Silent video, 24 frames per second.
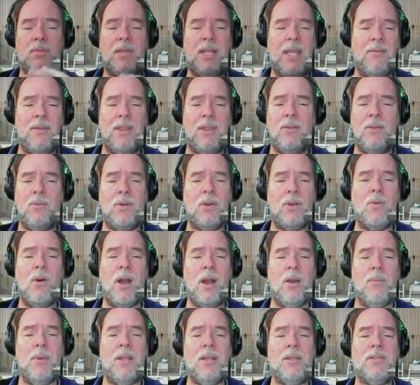having the
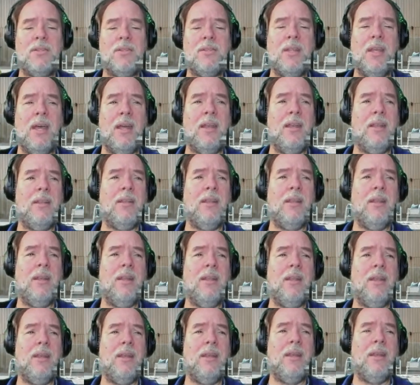requirements that
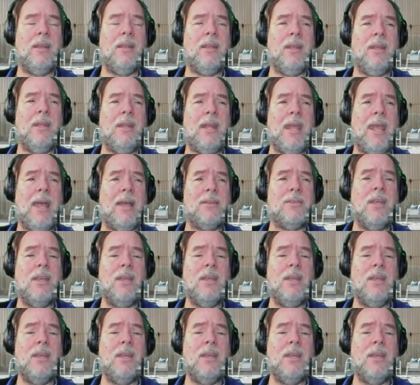it has.